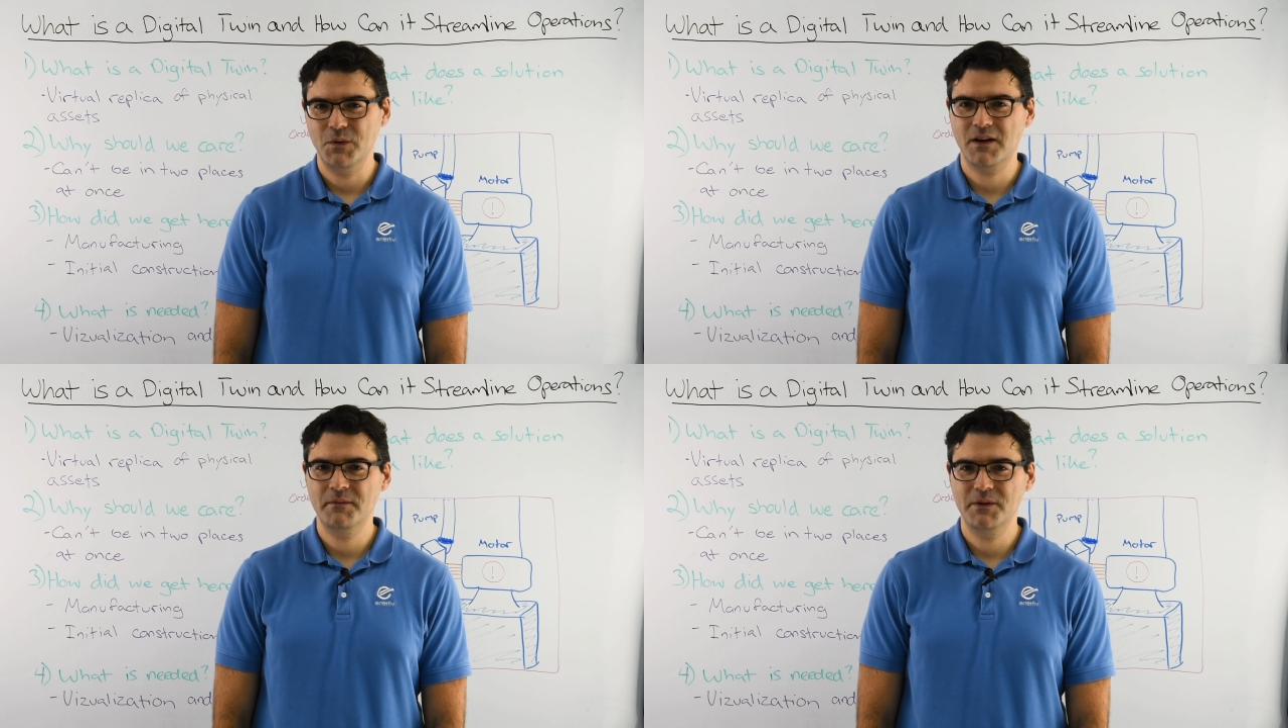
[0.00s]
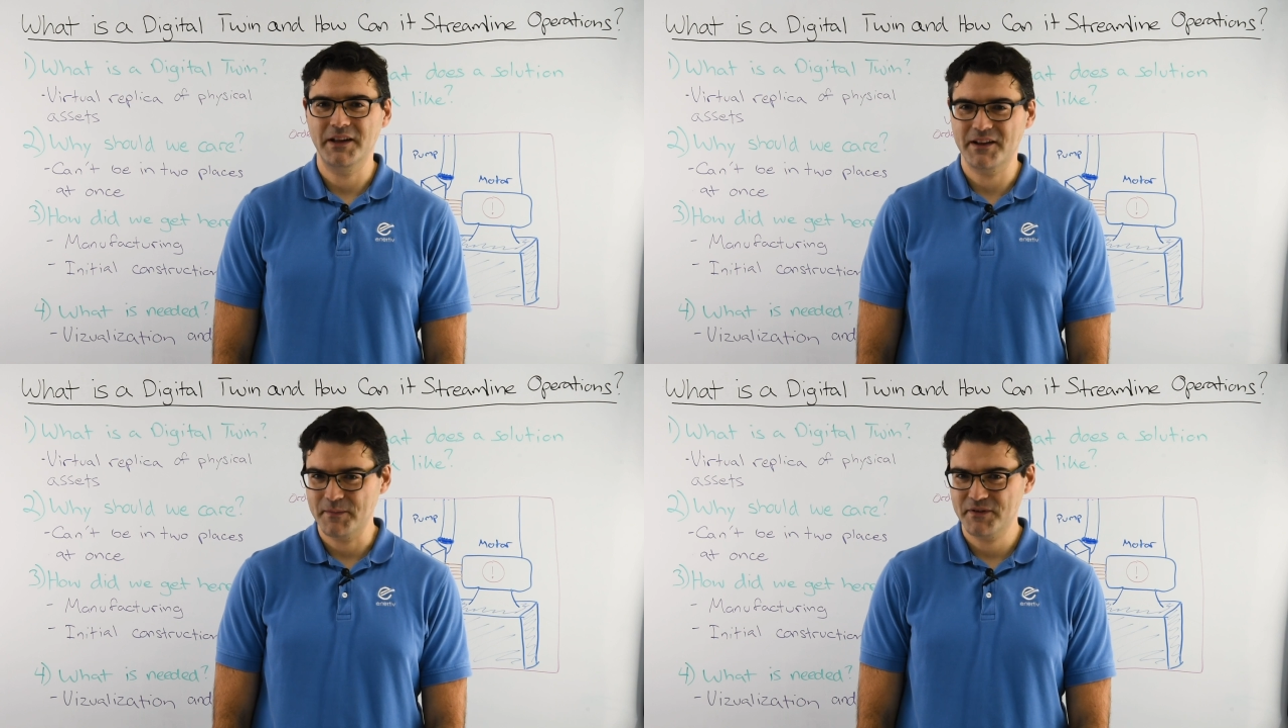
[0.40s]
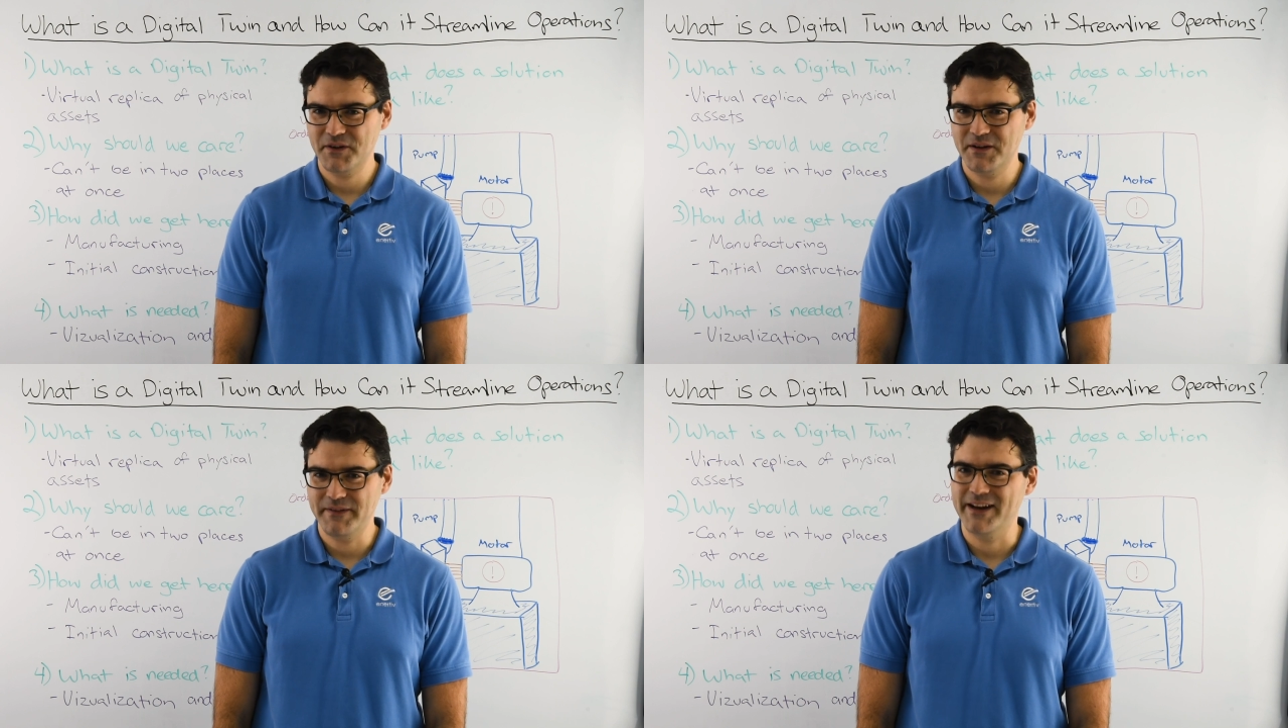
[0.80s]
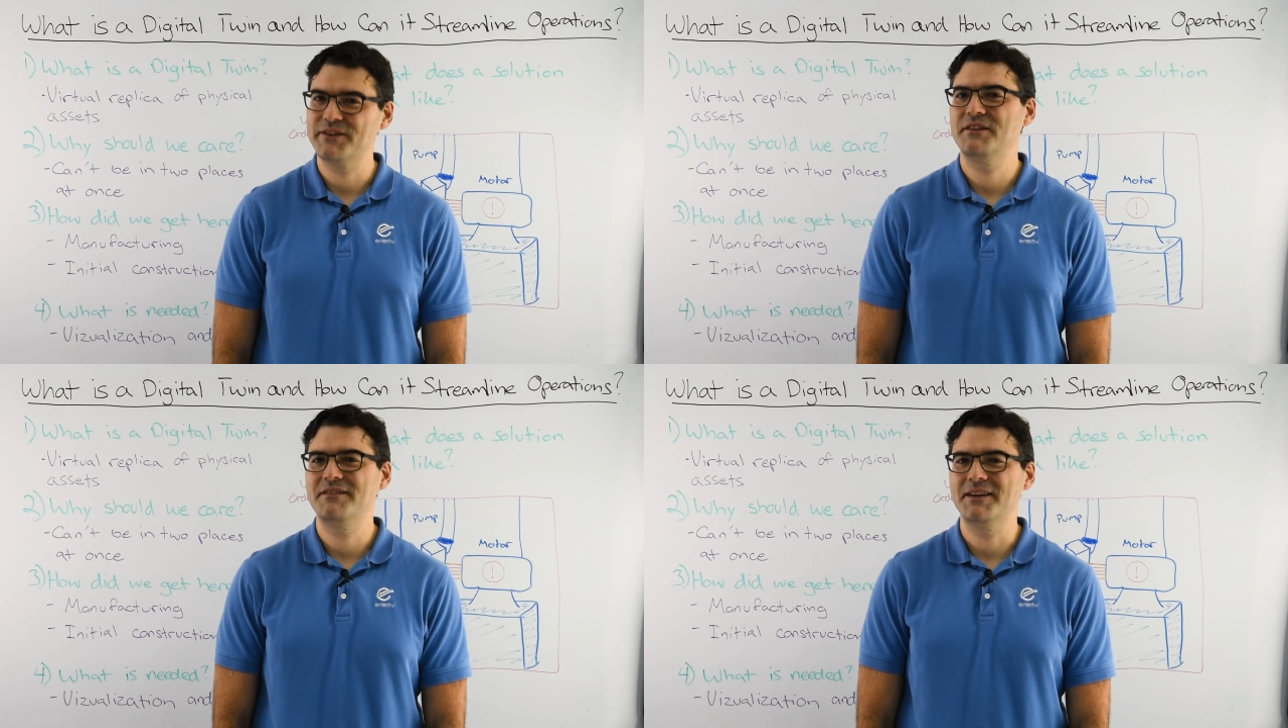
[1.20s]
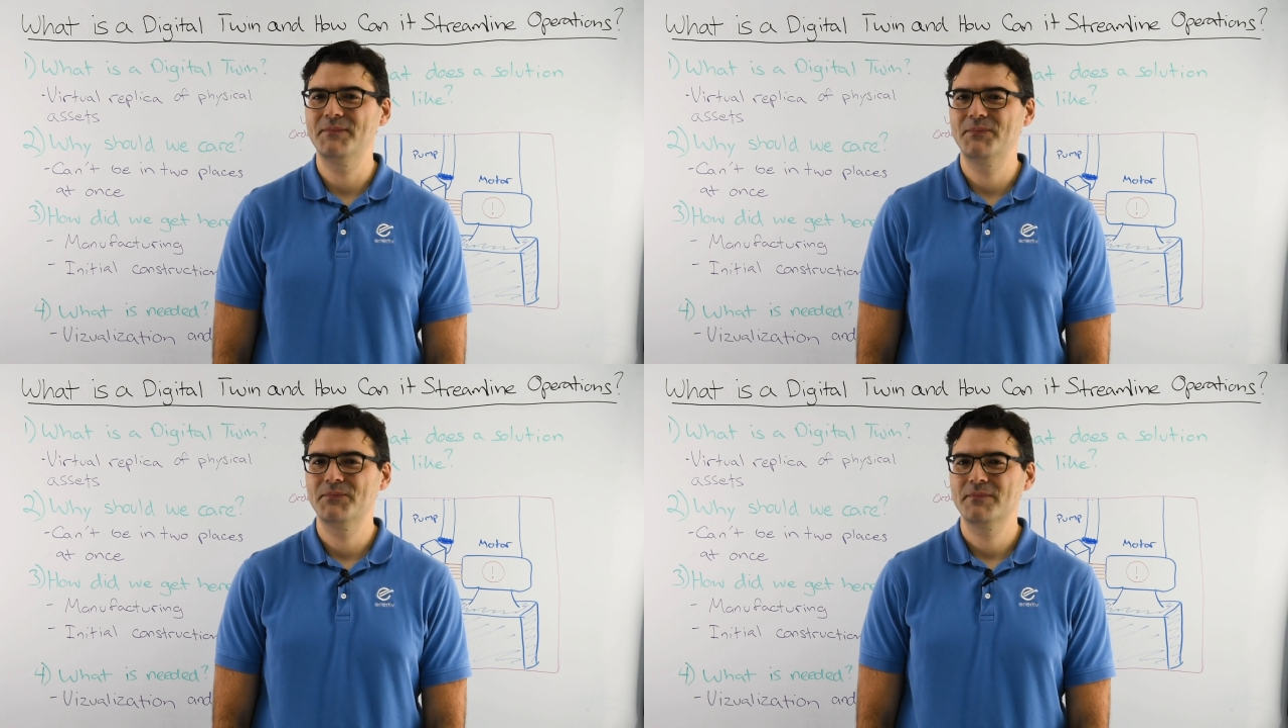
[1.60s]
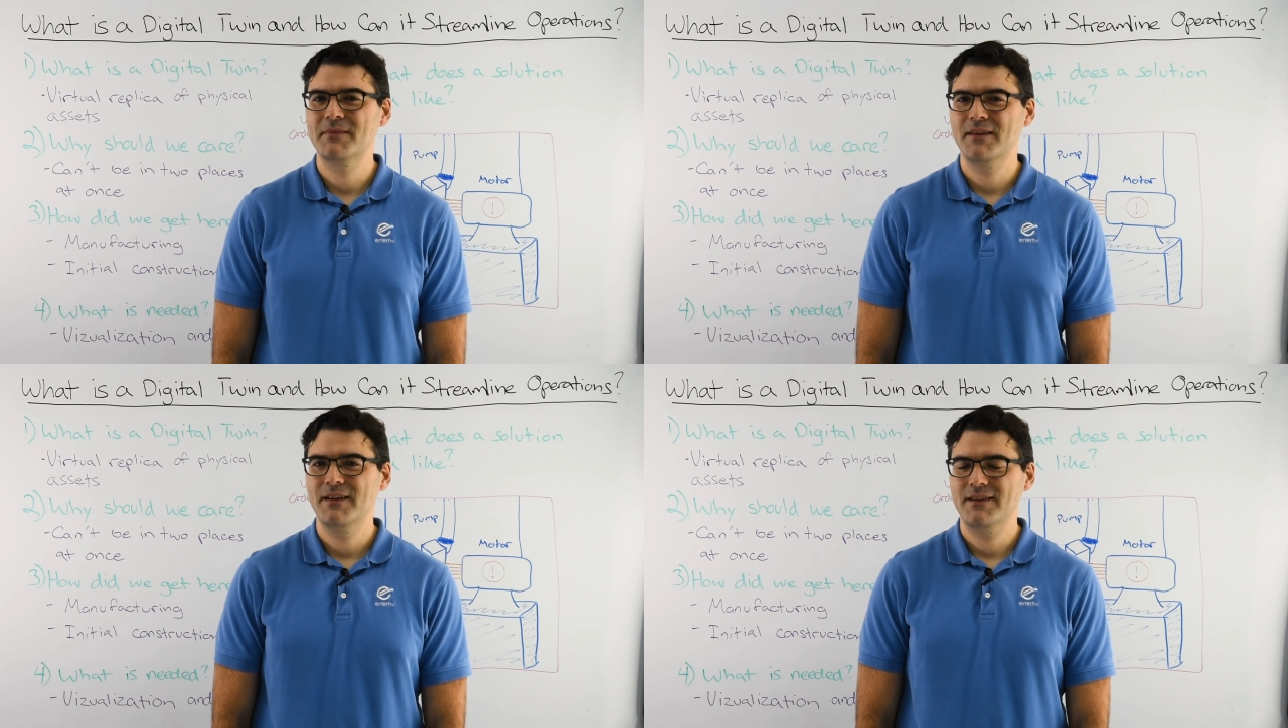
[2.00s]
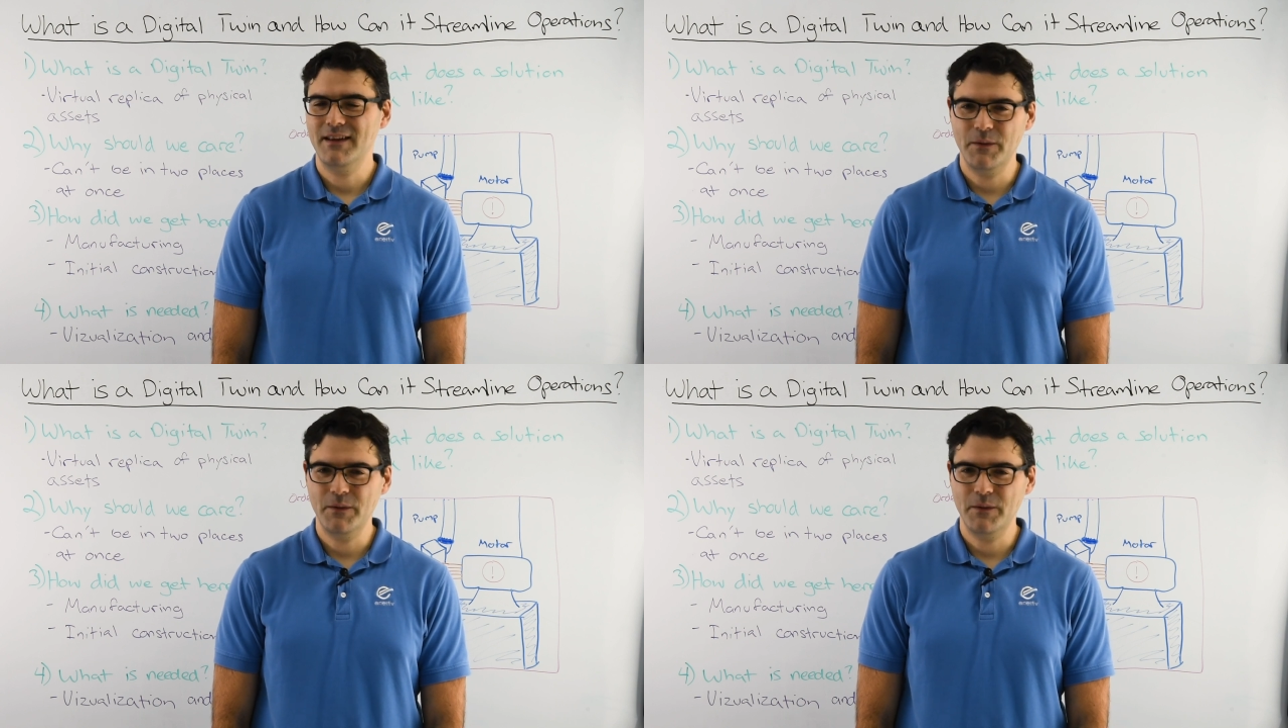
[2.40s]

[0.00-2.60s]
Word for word: Welcome to another episode of Enertiv. Today